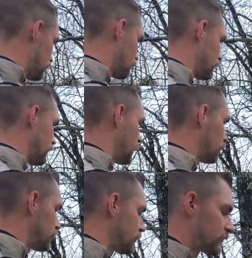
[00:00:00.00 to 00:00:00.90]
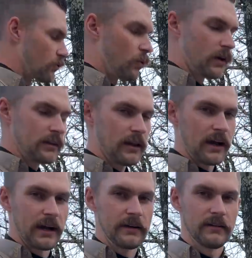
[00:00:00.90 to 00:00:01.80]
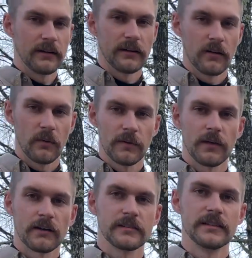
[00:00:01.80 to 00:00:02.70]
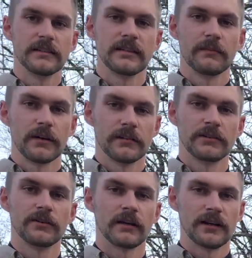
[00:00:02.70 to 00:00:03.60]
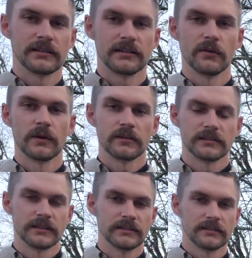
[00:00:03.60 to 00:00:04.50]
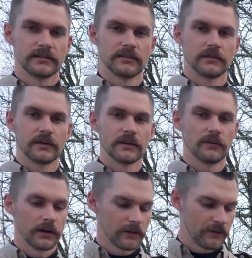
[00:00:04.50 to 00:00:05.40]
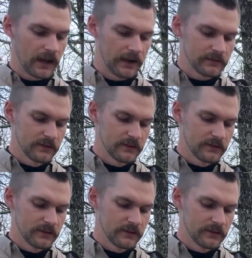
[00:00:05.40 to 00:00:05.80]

We're able to use one line in the open water season compared to 2 lines in the winter season, so be aware of that.